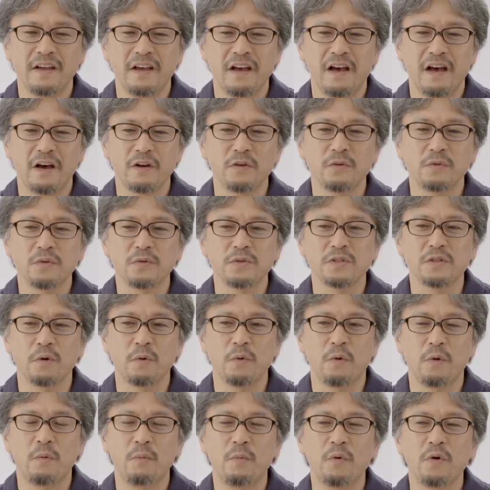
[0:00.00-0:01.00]

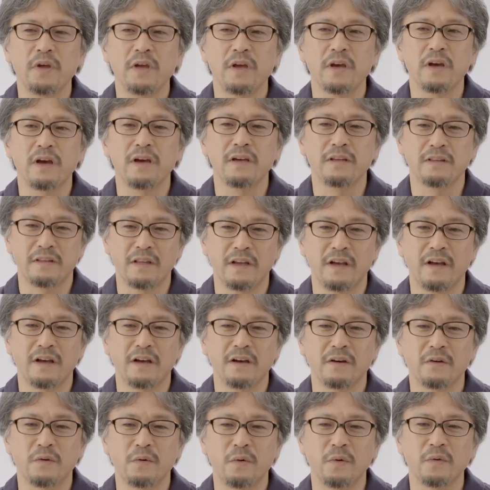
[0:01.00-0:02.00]
I
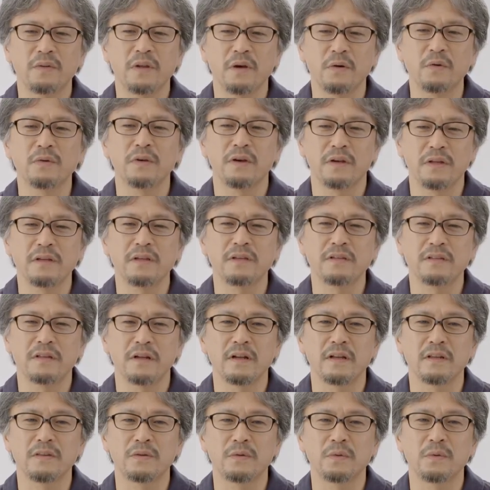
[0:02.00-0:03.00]
feel like I'm now
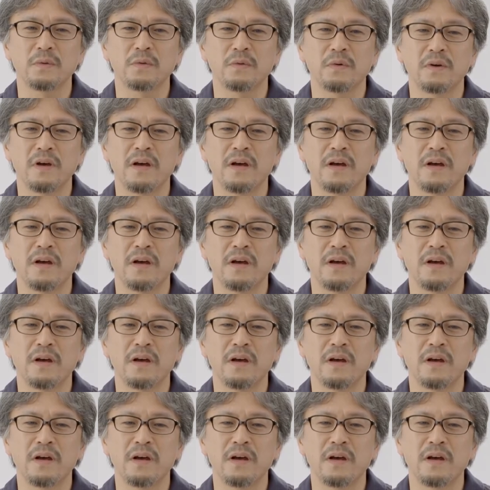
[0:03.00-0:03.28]
finally fully